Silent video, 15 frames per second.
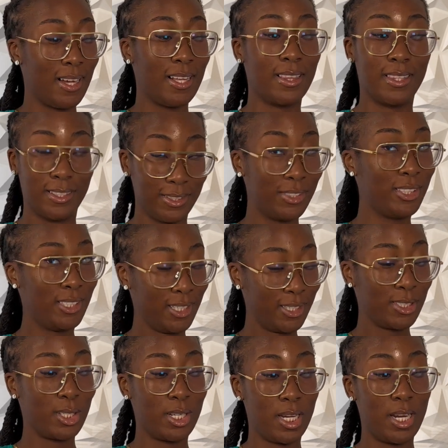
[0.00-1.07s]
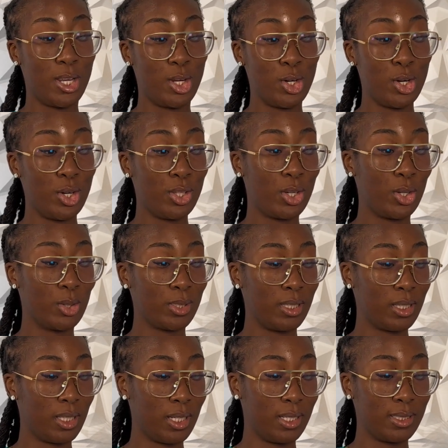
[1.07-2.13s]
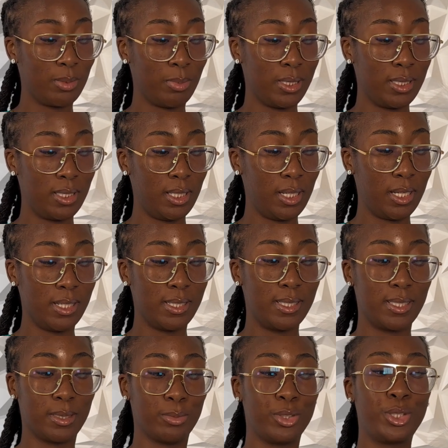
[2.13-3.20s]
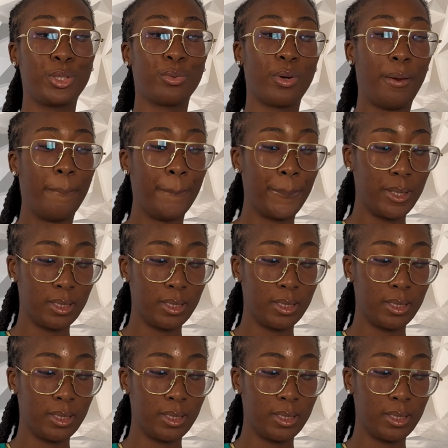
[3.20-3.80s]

This thing is good. You know, the only thing it's missing is some shrimp.